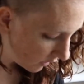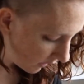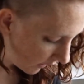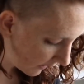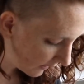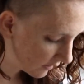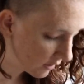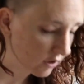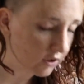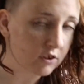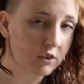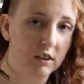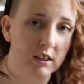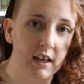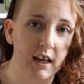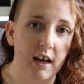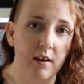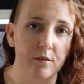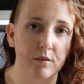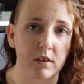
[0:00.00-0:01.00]
I literally
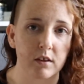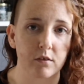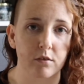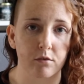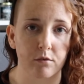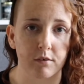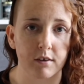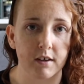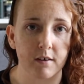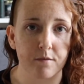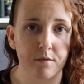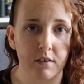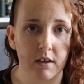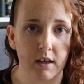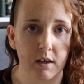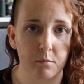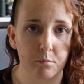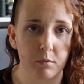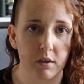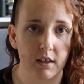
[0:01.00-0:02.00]
have like 3 of
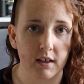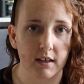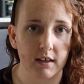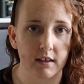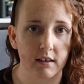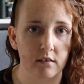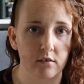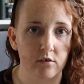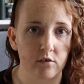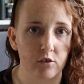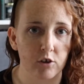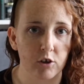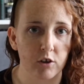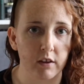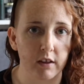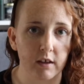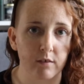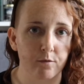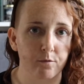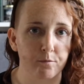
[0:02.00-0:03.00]
them, and they're
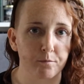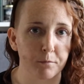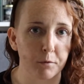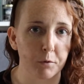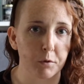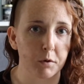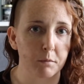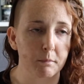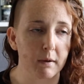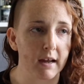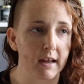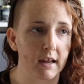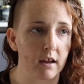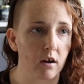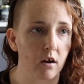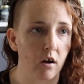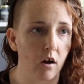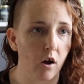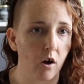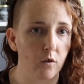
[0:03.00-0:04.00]
like for my
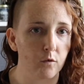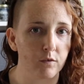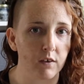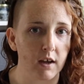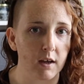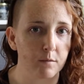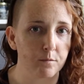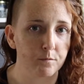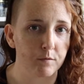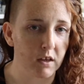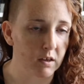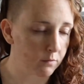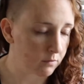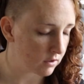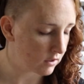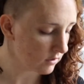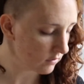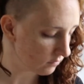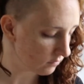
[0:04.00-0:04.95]
all-time favorite